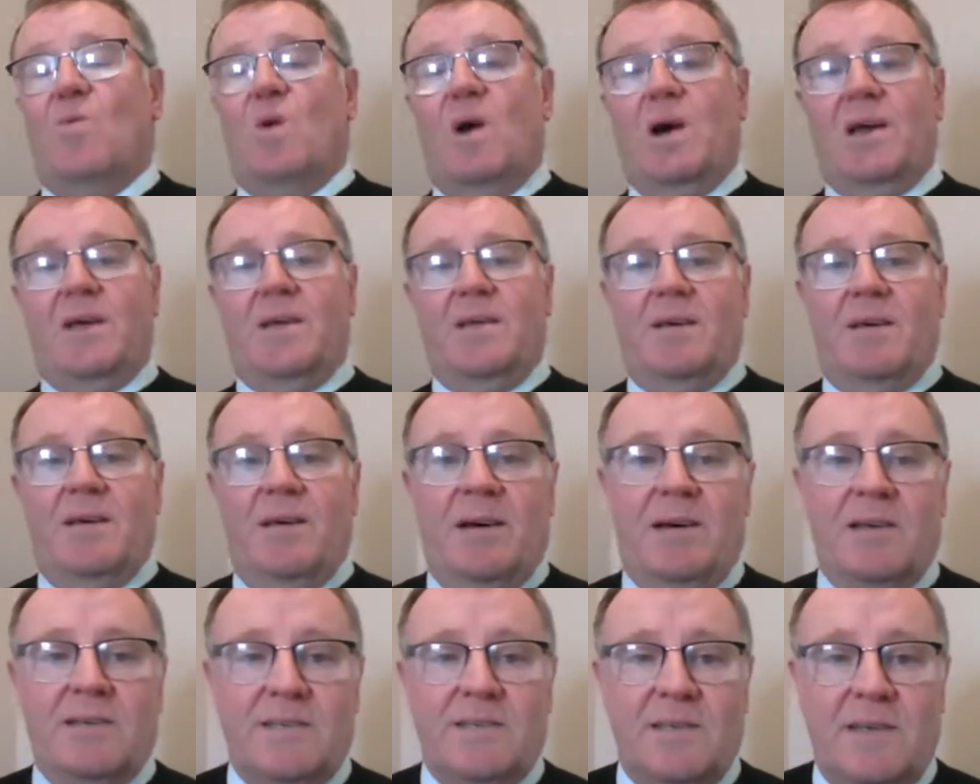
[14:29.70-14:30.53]
why it
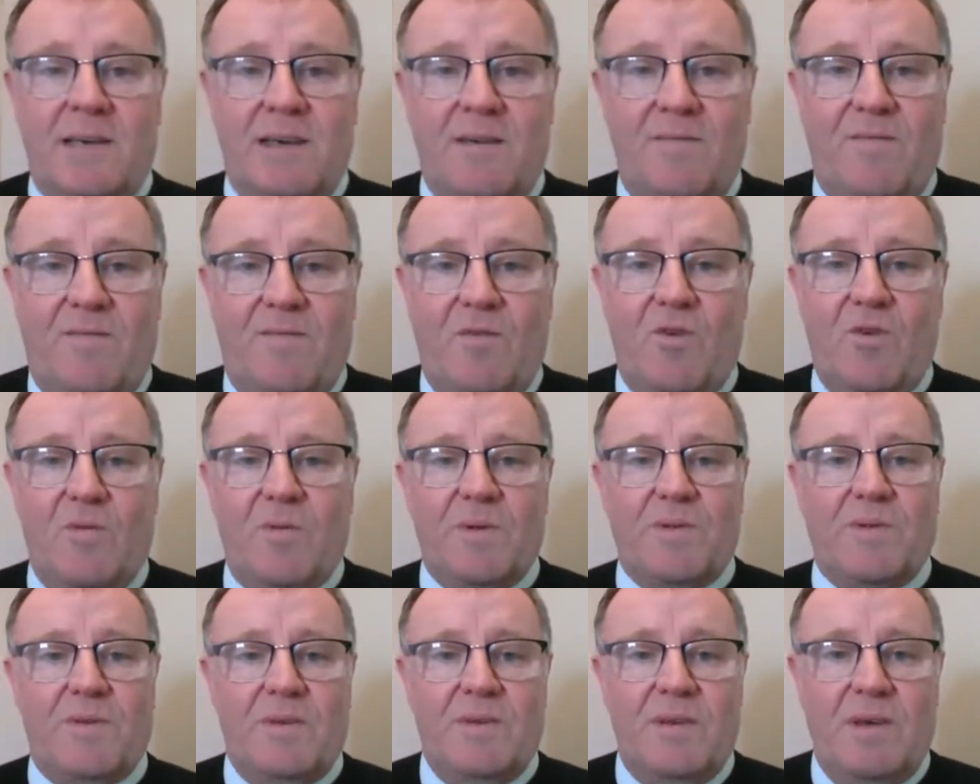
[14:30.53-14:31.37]
hasn't came
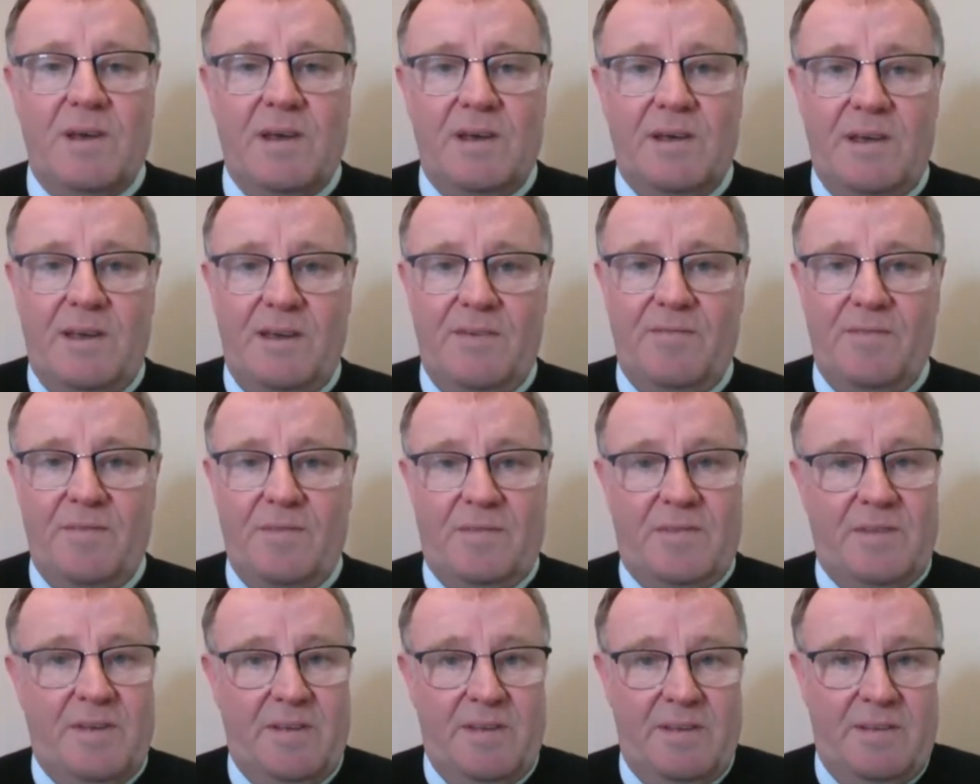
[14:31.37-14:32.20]
forward.
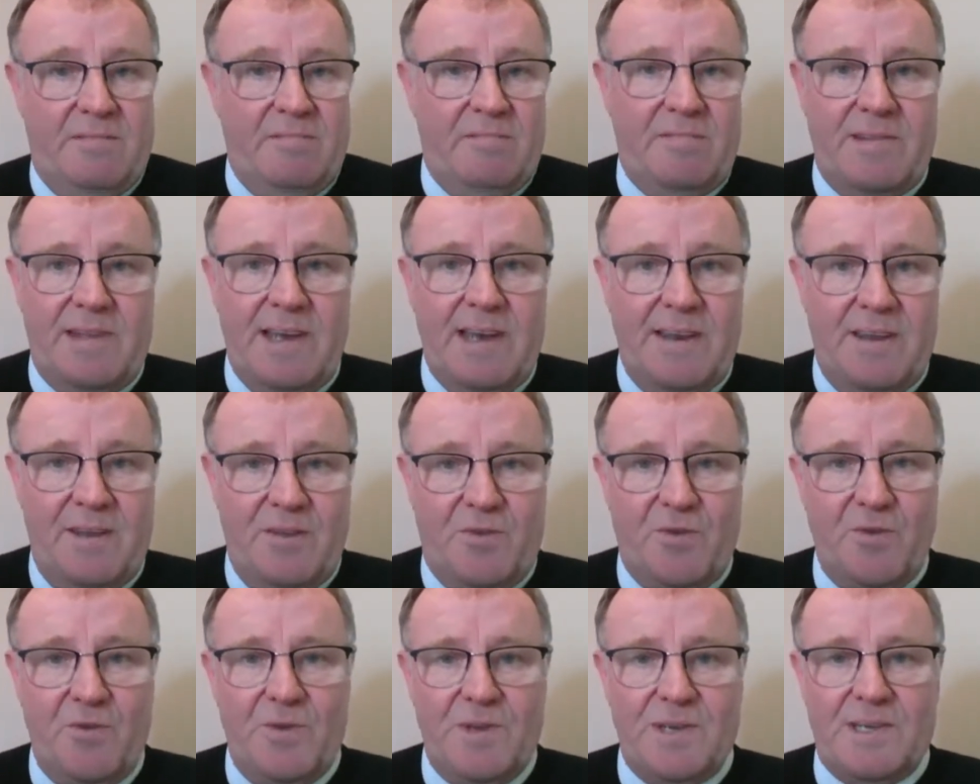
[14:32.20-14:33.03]
Even to 10 to
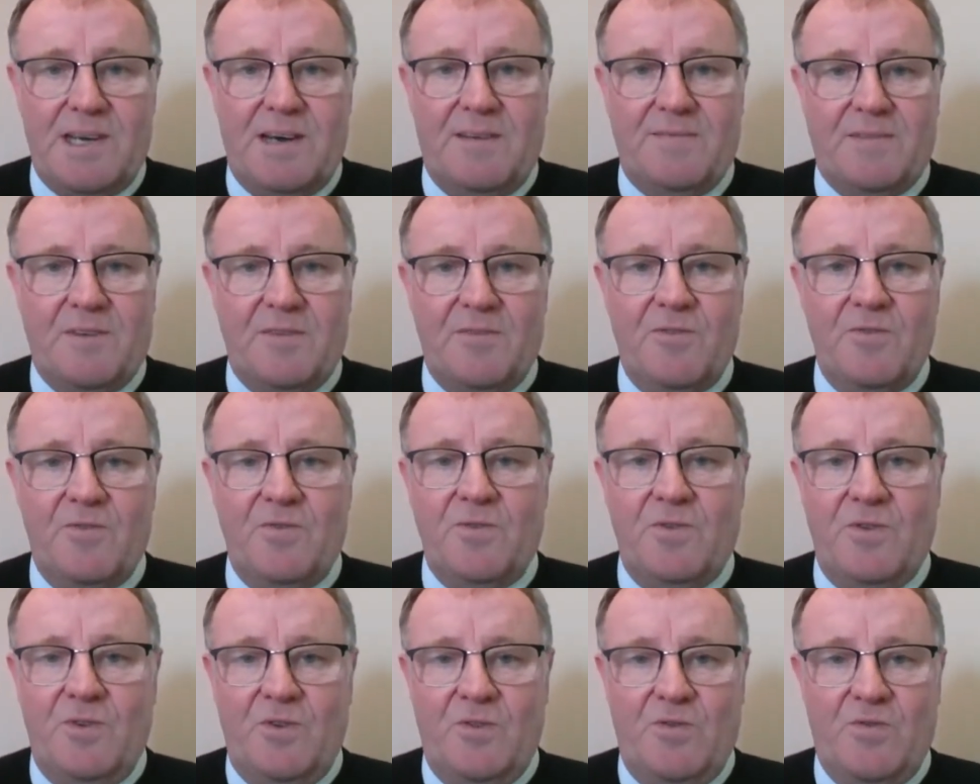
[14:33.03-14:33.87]
2 this
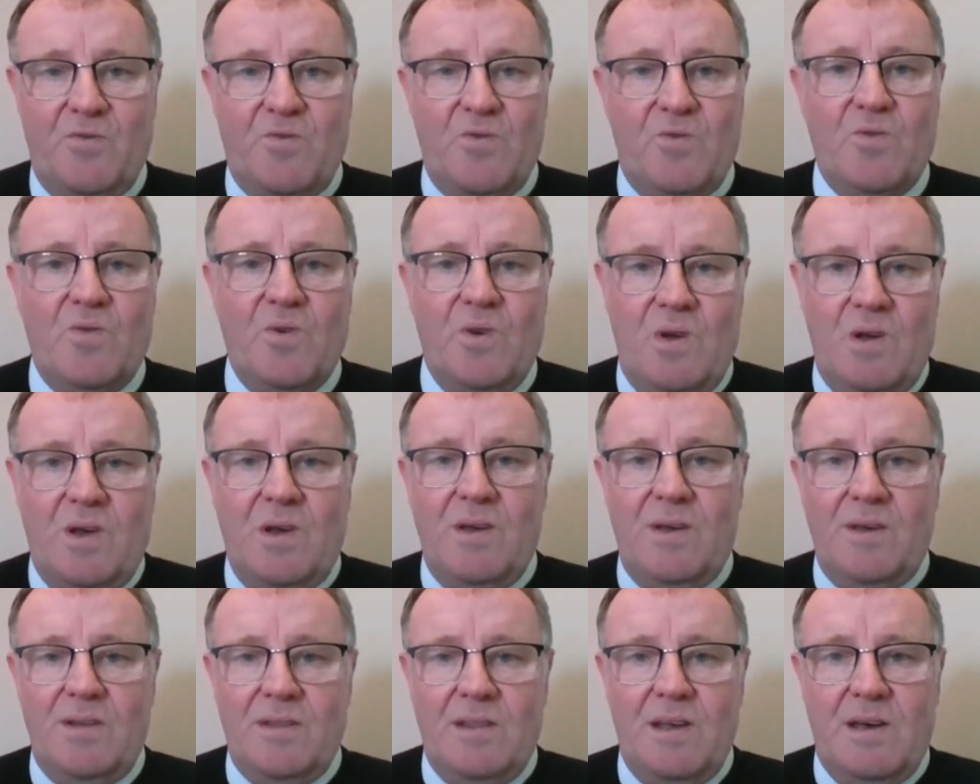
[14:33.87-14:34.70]
afternoon, you know
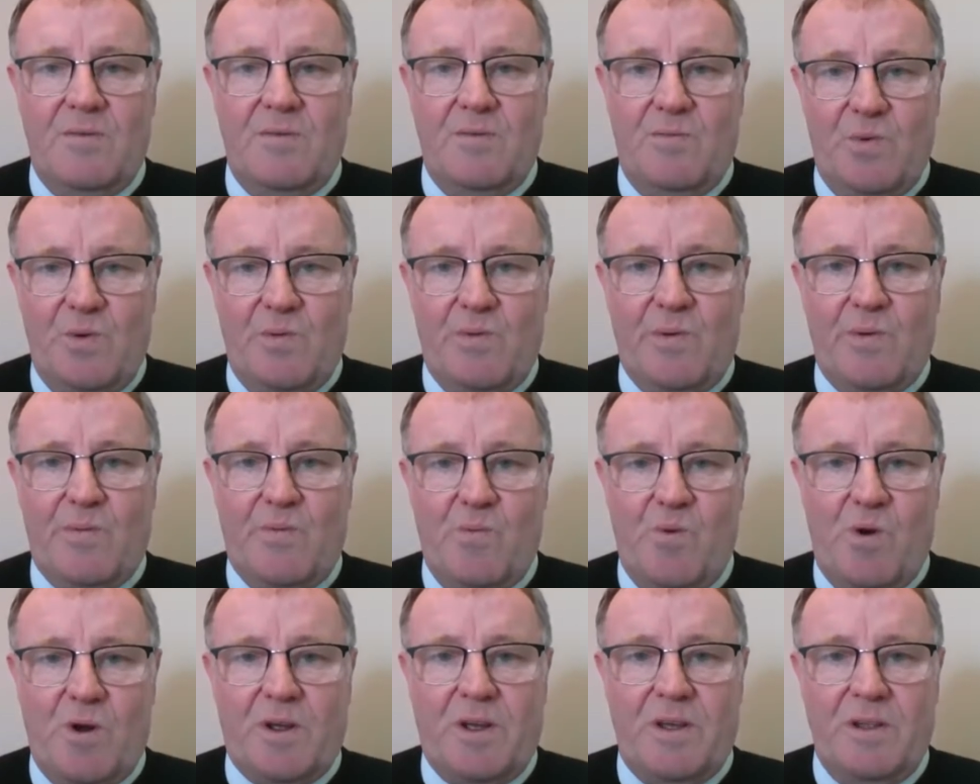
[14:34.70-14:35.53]
that we were
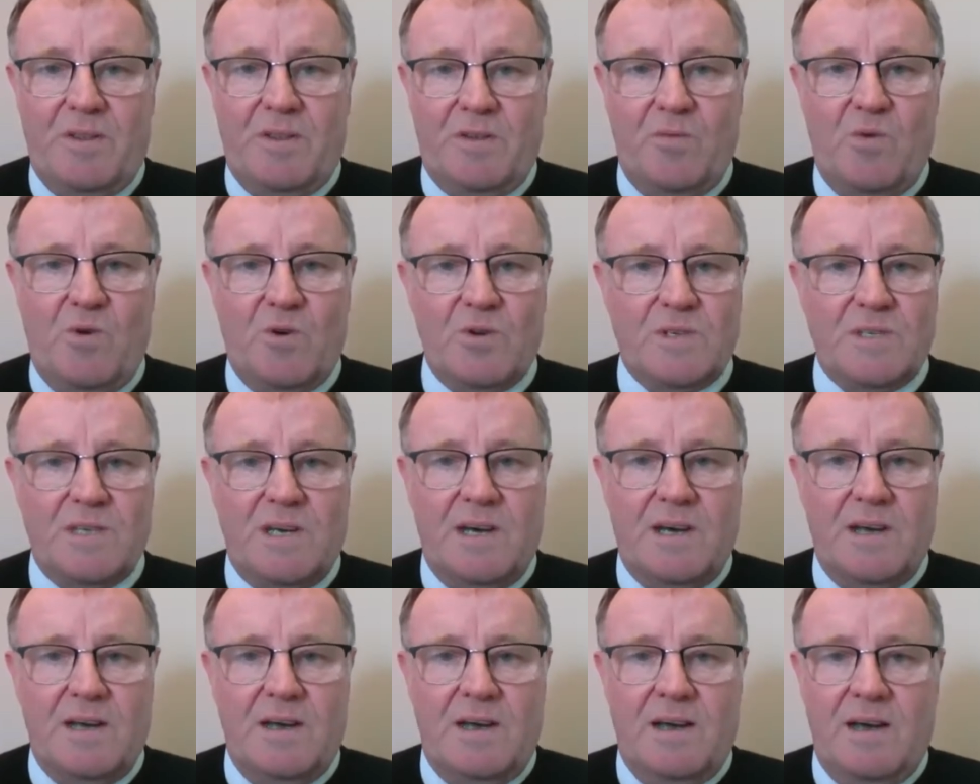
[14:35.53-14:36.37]
working towards
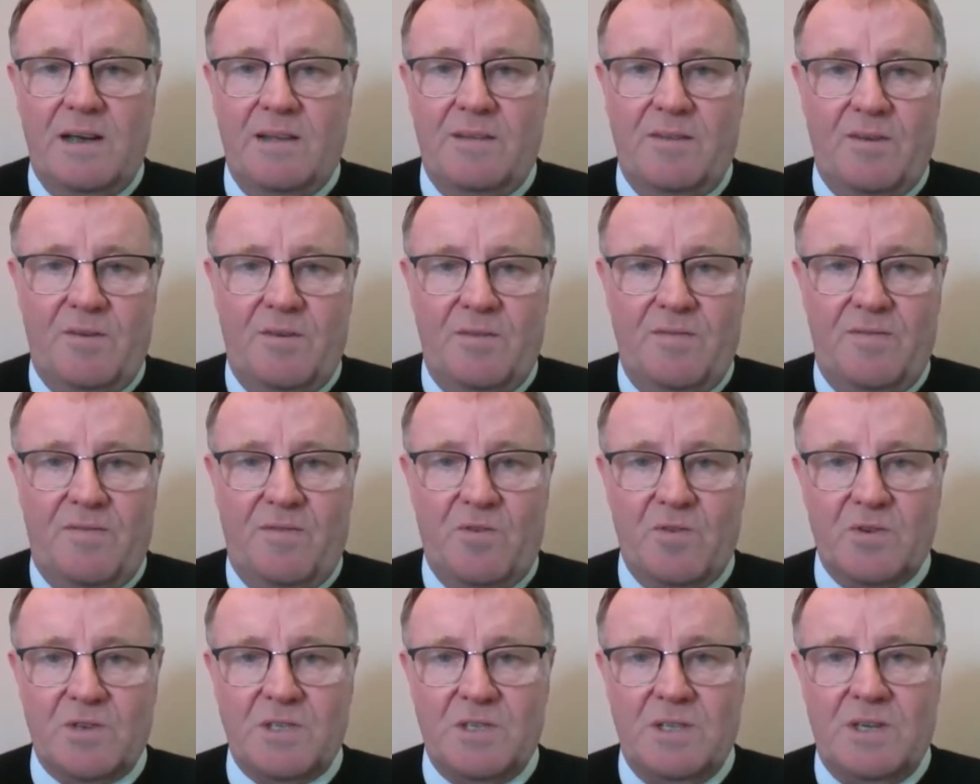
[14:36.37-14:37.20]
that, and
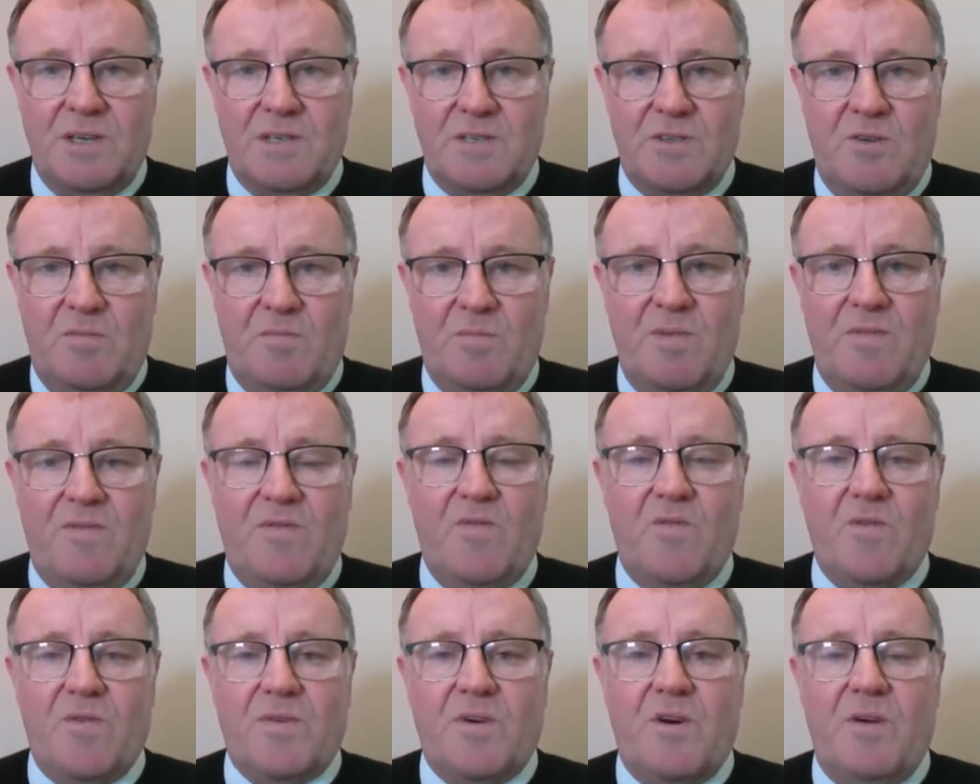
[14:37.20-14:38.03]
unfortunately it's not been
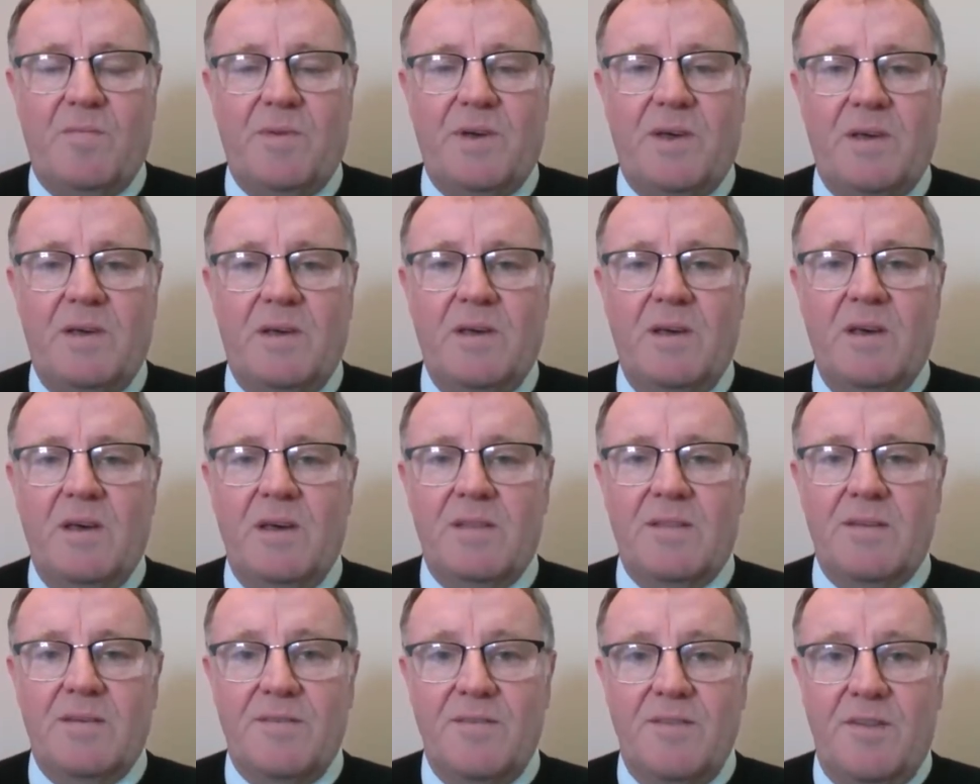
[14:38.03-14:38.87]
forthcoming.
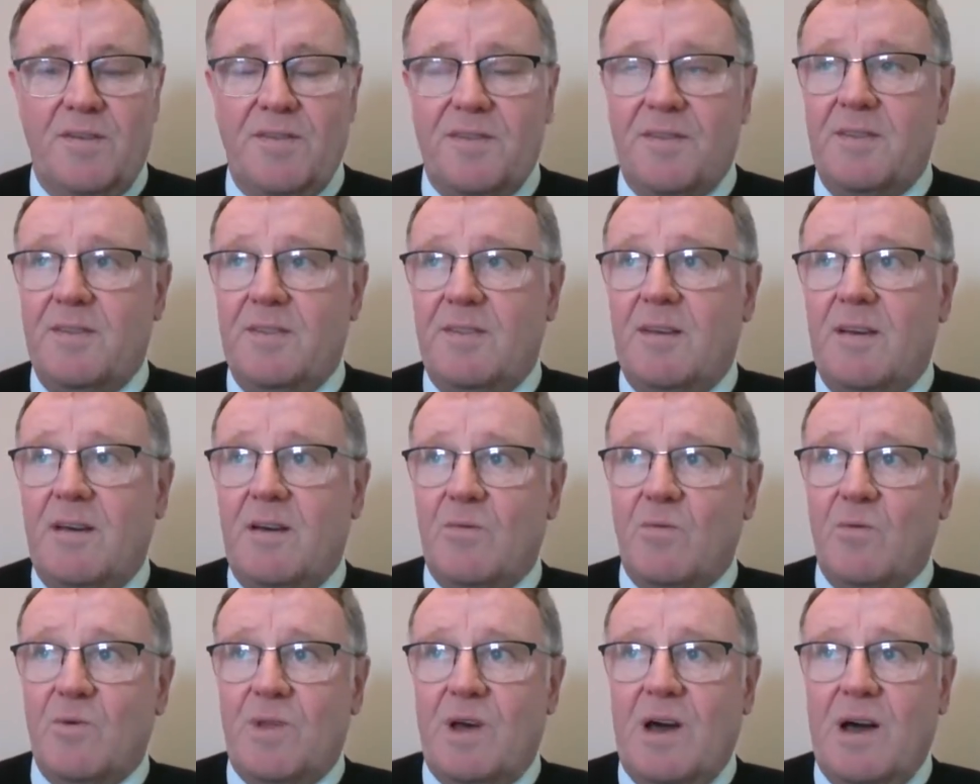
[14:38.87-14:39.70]
There's nothing
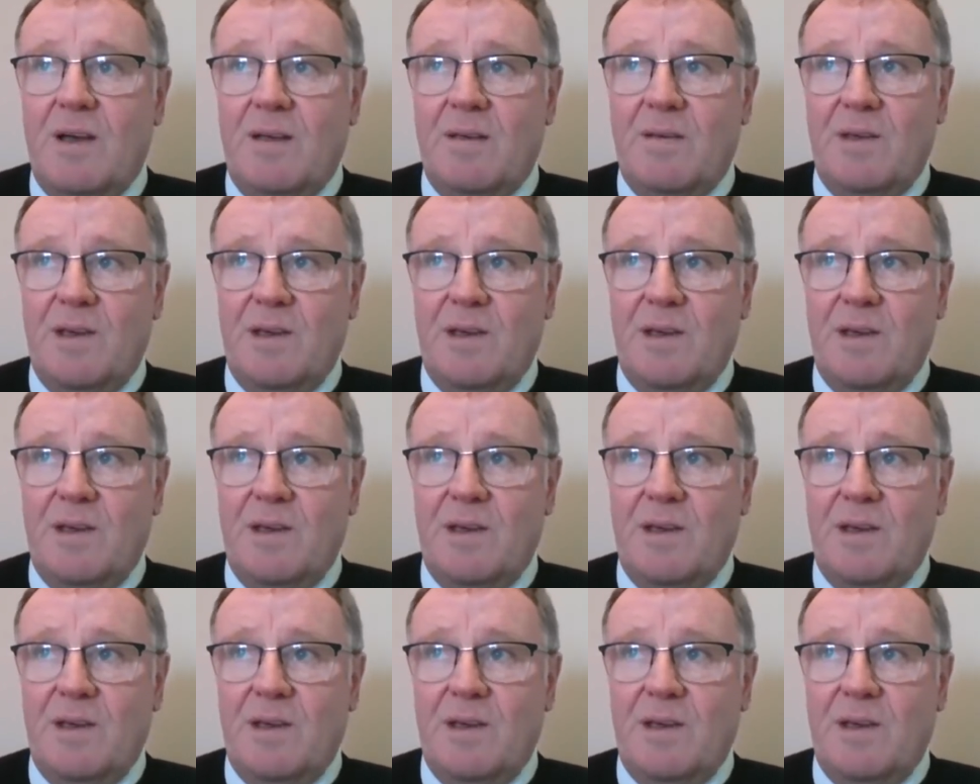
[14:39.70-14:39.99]
would